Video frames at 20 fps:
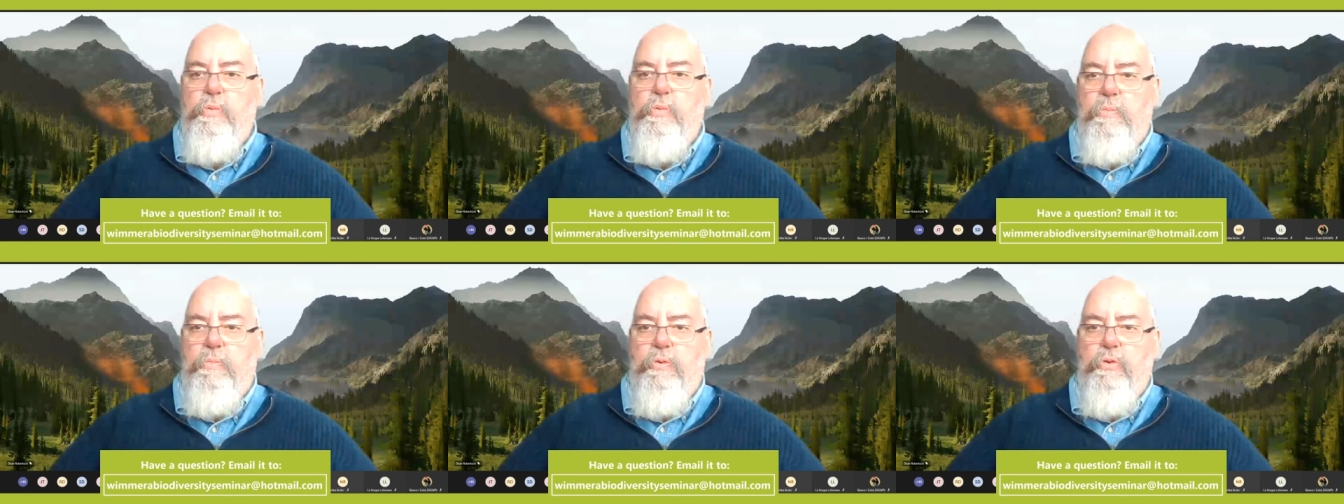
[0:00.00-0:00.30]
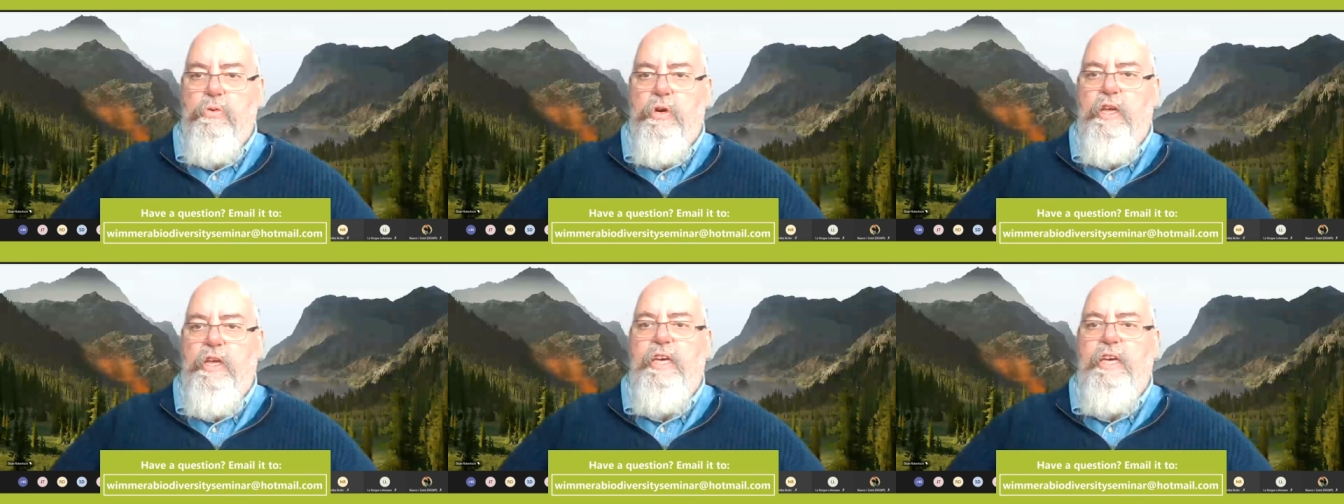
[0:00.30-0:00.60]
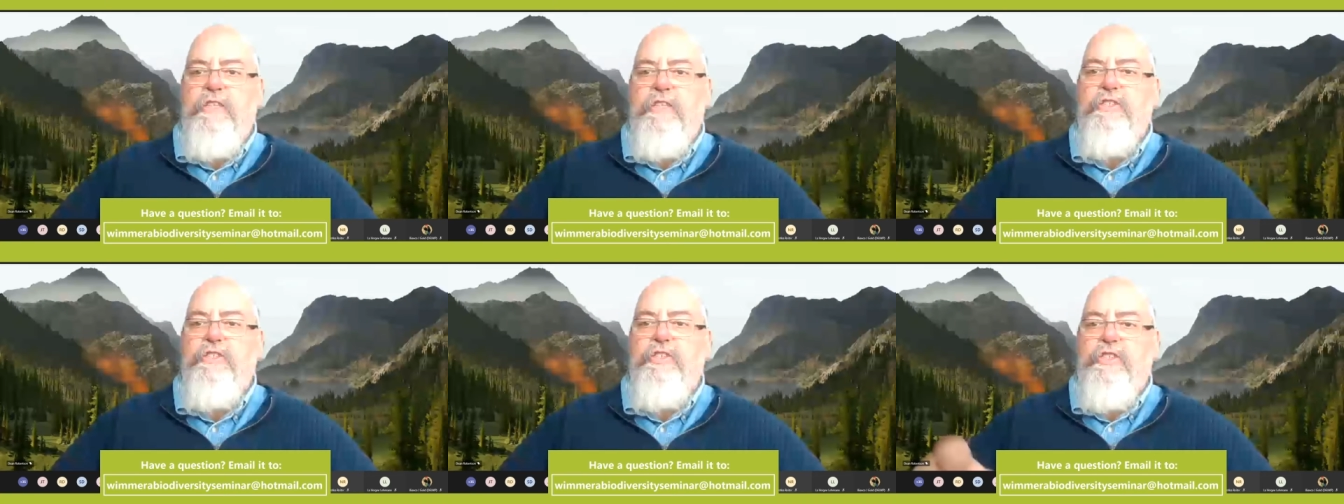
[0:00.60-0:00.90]
will be put
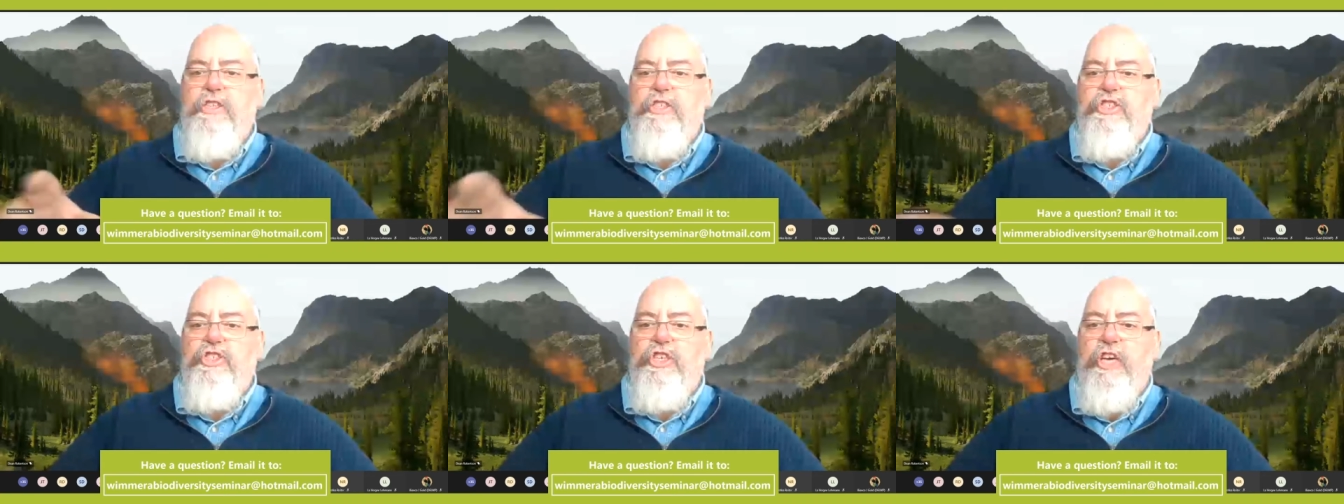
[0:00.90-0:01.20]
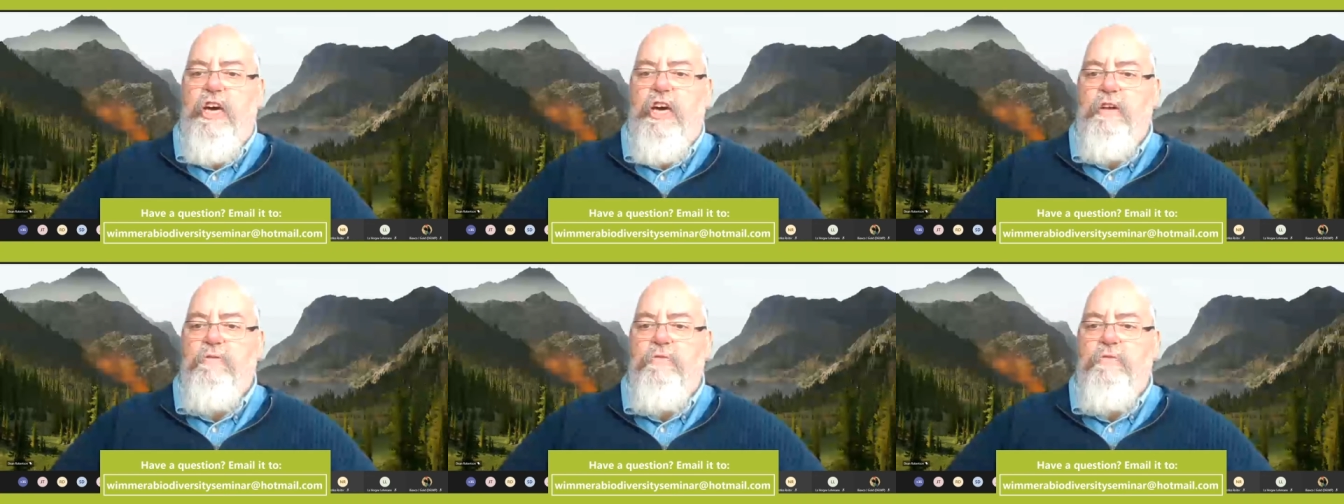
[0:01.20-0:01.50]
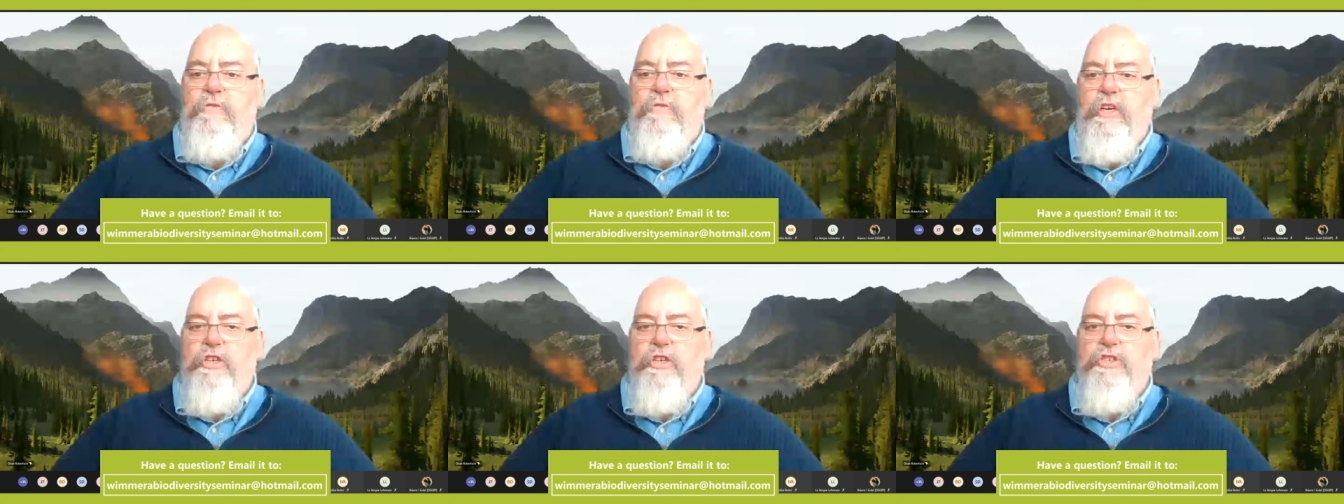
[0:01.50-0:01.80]
into the chat
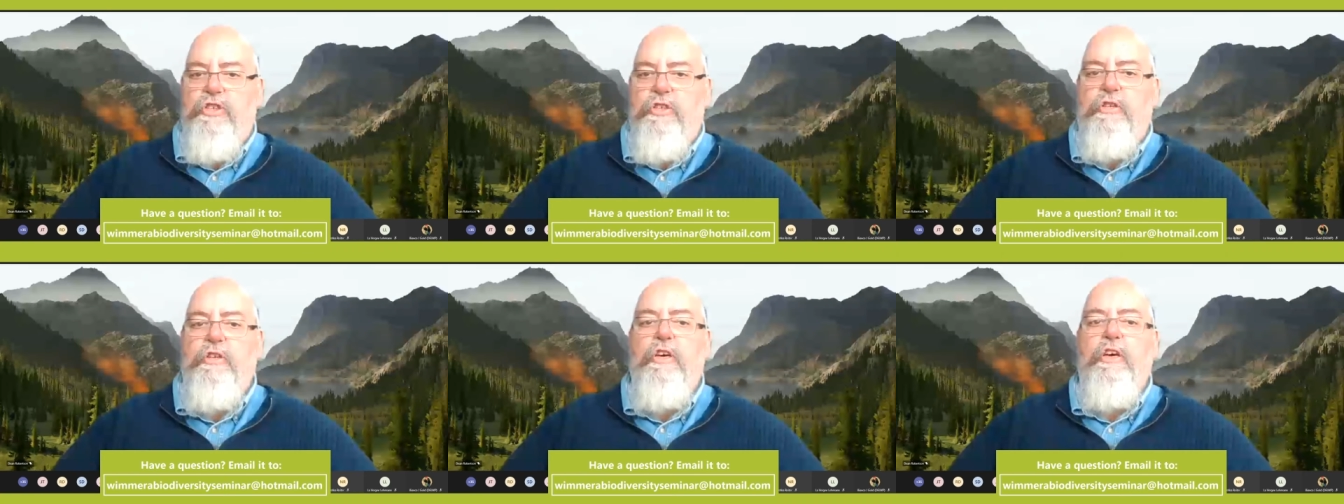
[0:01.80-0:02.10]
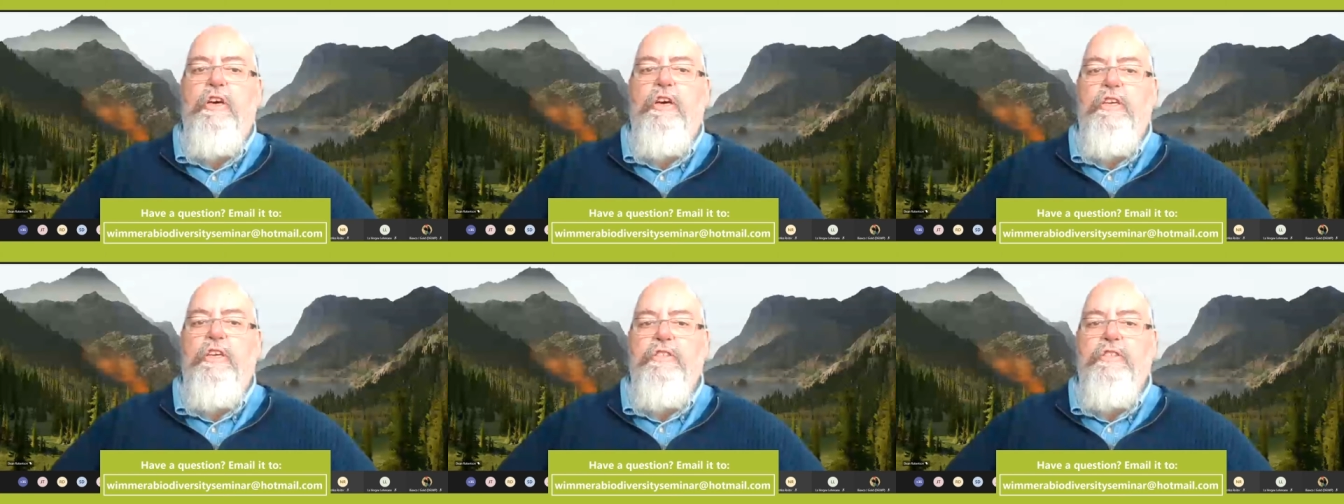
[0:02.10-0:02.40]
function